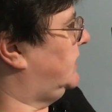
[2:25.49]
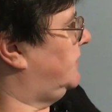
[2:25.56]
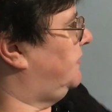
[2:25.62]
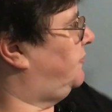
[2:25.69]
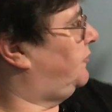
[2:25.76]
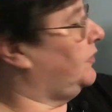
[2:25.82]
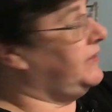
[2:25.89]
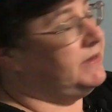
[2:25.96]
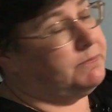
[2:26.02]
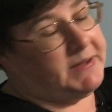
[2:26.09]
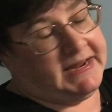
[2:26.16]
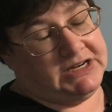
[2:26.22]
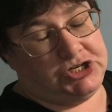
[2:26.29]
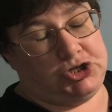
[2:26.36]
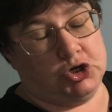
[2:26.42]
fully
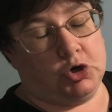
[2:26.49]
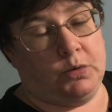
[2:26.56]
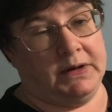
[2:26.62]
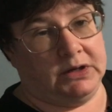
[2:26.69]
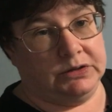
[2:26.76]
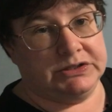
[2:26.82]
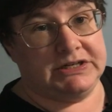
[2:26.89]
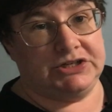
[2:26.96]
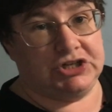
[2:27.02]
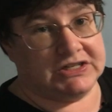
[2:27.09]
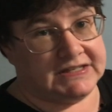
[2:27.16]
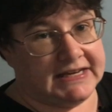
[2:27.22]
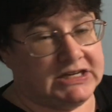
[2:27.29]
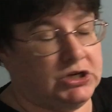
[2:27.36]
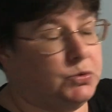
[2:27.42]
baste your quilt,
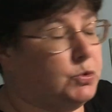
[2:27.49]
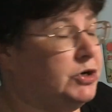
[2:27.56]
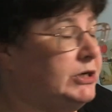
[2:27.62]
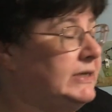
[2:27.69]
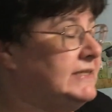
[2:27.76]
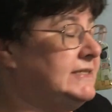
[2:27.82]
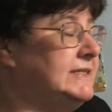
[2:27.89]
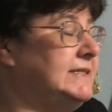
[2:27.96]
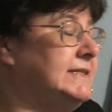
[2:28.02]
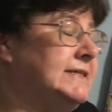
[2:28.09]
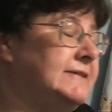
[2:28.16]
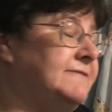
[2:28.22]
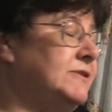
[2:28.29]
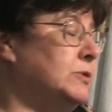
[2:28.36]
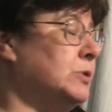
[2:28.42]
just like you would as
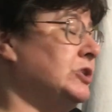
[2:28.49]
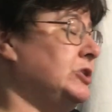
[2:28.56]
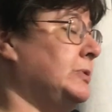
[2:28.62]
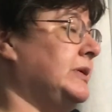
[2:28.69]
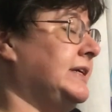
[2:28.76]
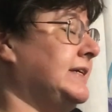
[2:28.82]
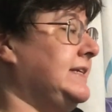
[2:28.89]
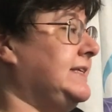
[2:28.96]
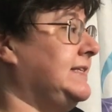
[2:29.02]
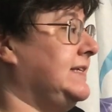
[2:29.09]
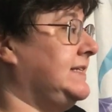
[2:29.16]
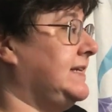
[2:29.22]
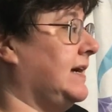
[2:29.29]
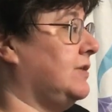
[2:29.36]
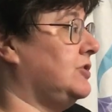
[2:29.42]
if you were doing a
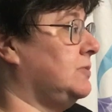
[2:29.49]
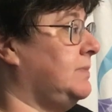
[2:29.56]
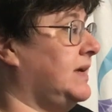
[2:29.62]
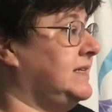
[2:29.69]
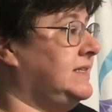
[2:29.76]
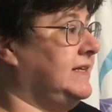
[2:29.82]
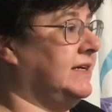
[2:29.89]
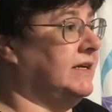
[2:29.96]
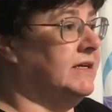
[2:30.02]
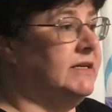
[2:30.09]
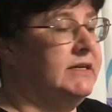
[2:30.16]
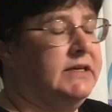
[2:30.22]
sit-down domestic,